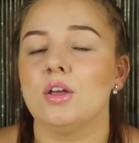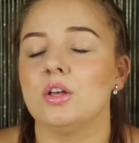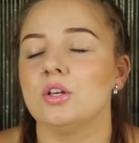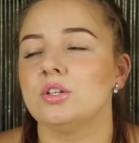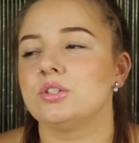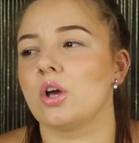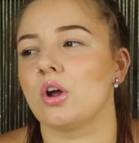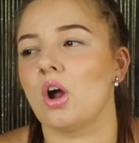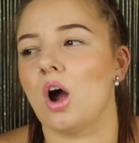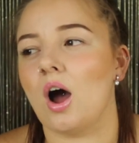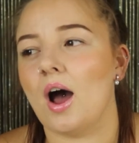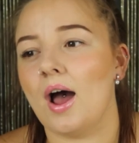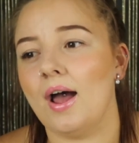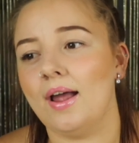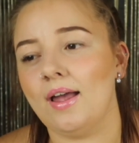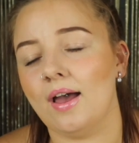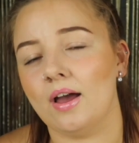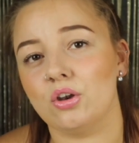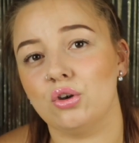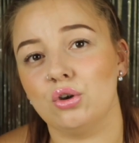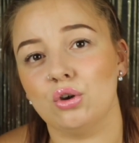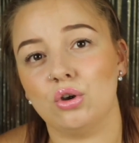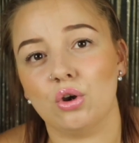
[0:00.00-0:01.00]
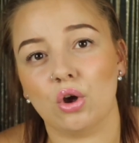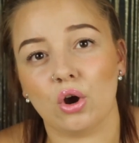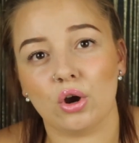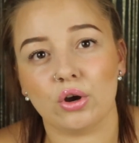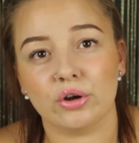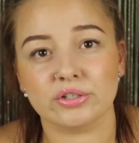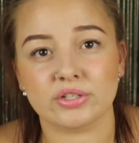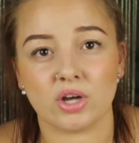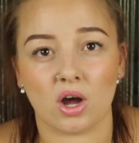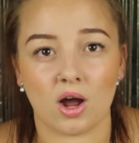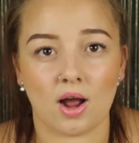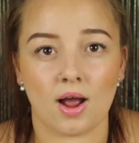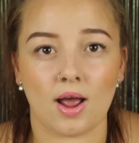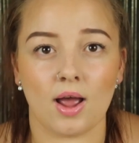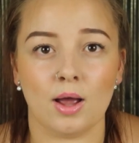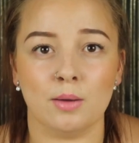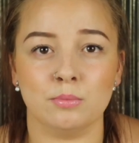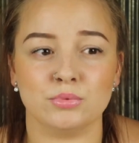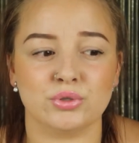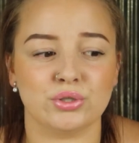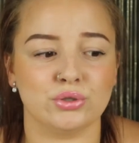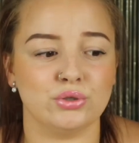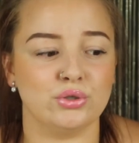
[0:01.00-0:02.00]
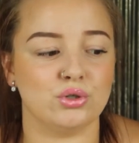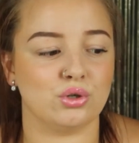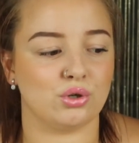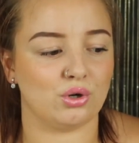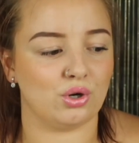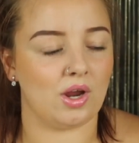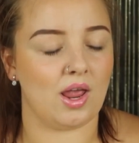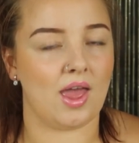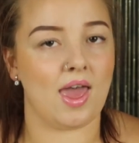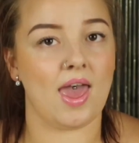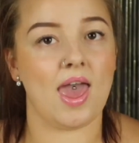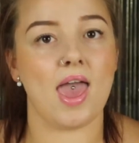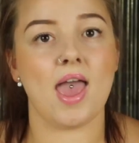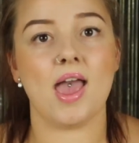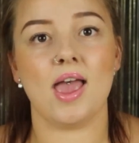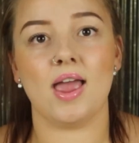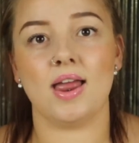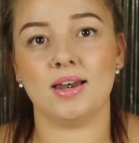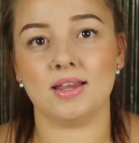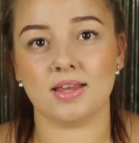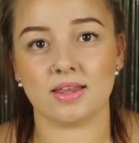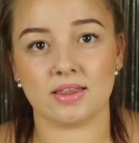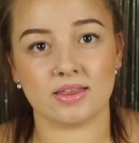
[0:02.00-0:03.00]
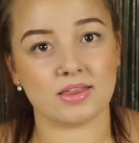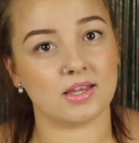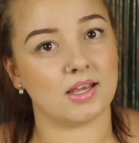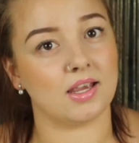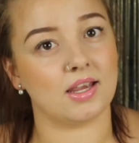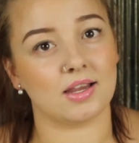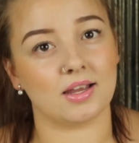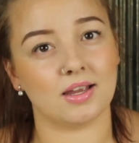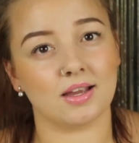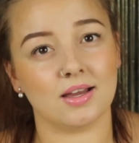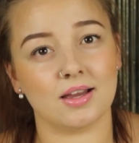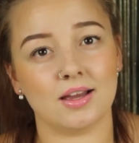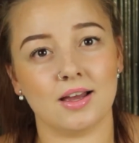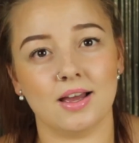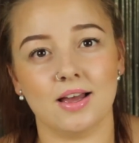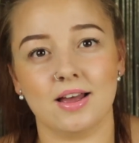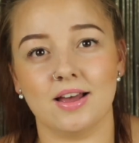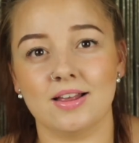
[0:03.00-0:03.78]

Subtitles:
So I had no time to do anything,